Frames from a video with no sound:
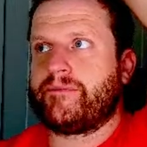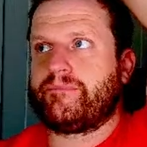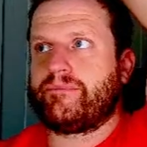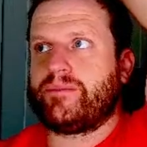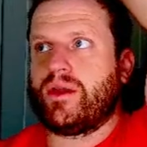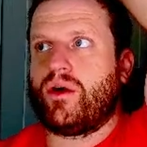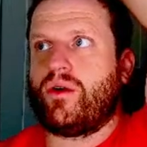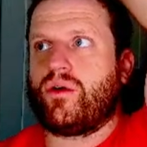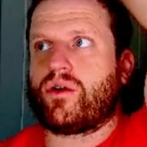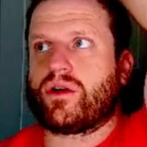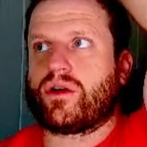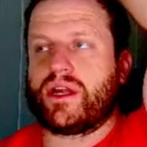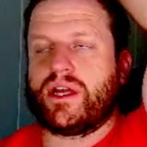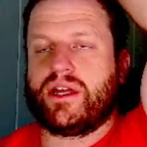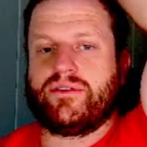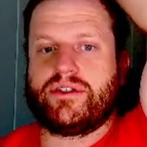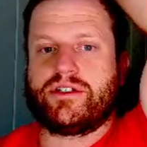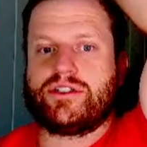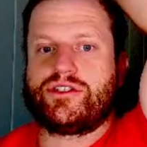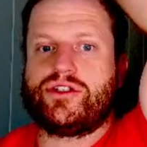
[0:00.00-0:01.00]
or
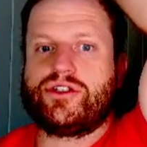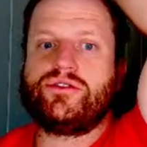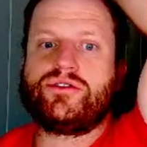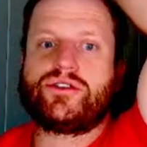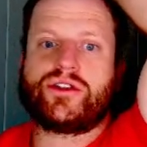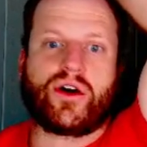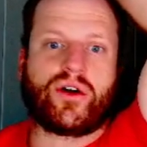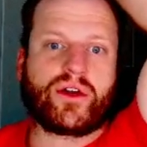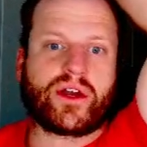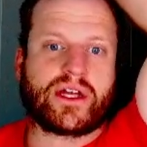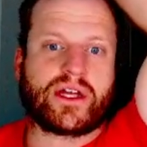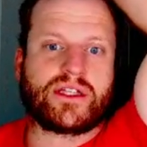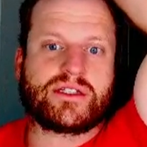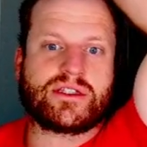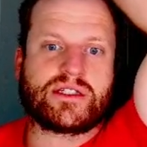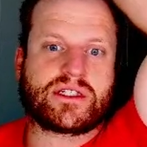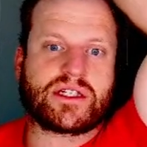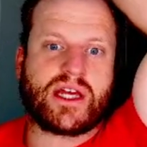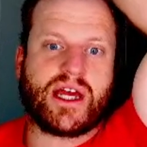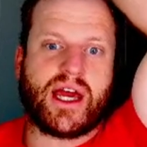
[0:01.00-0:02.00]
even 2
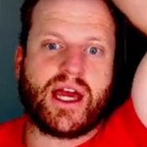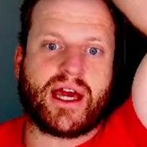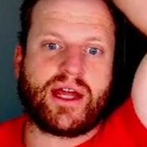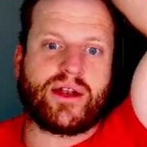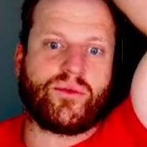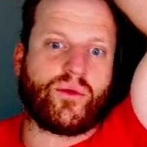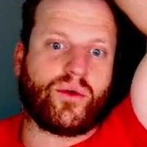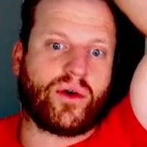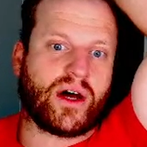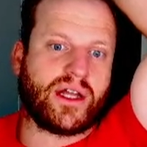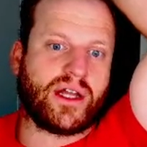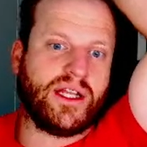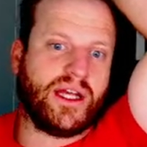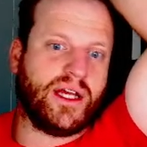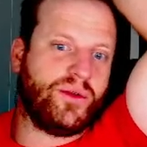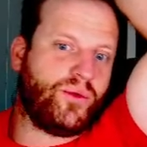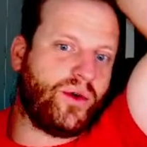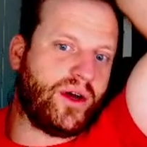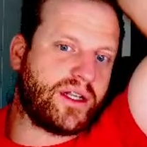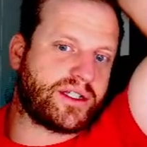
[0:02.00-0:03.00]
tokens and
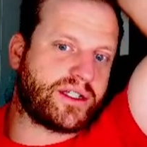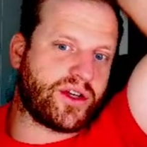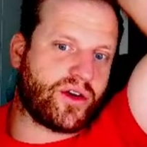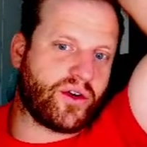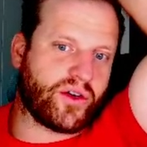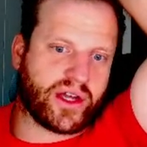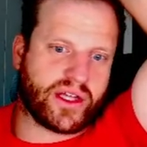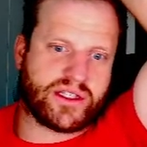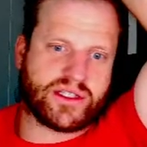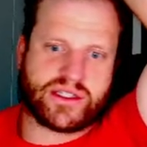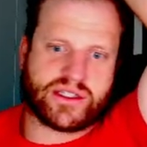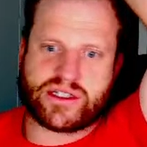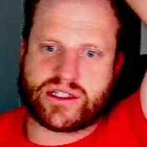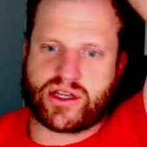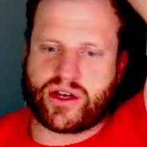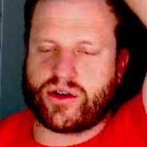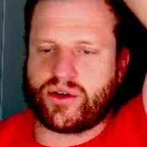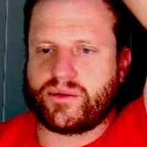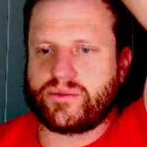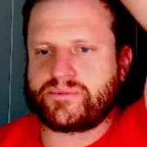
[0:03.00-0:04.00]
1 token.
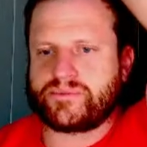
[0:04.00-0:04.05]
So